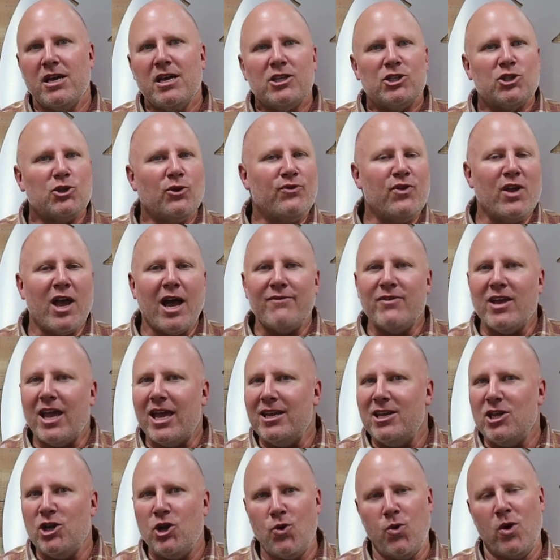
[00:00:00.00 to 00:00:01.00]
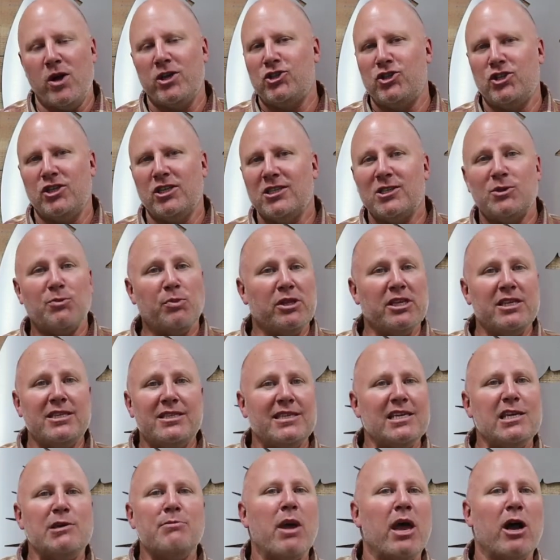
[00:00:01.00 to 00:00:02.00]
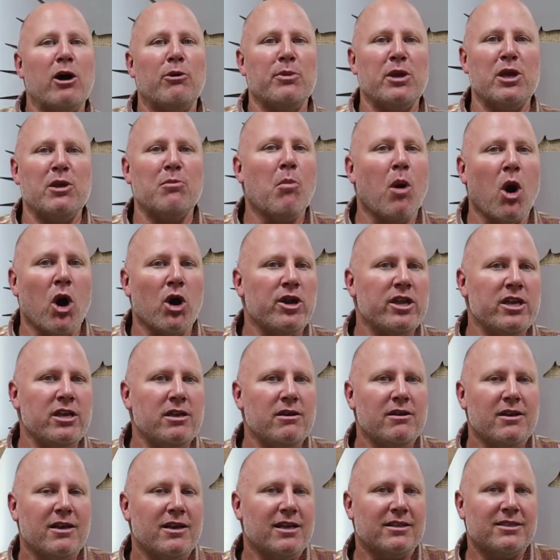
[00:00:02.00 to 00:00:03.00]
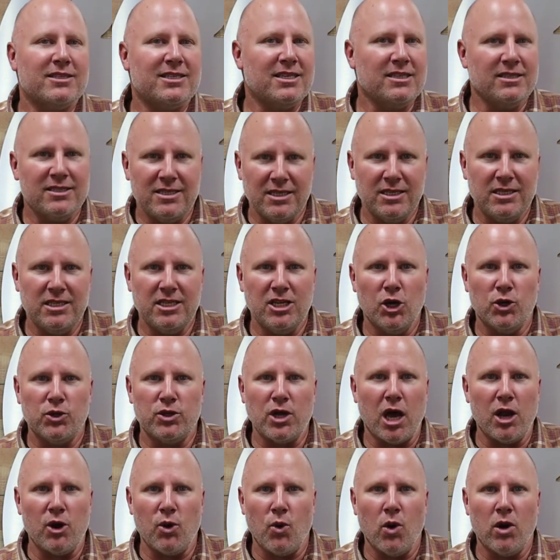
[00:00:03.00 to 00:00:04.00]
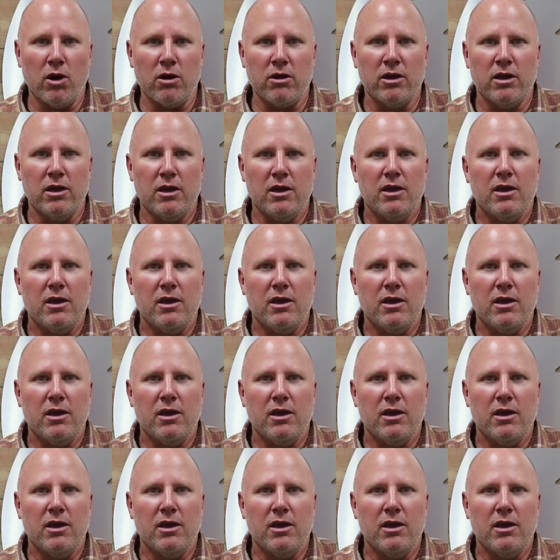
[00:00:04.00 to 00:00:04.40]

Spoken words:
So if you have any questions, please email me, marty@ccto.org,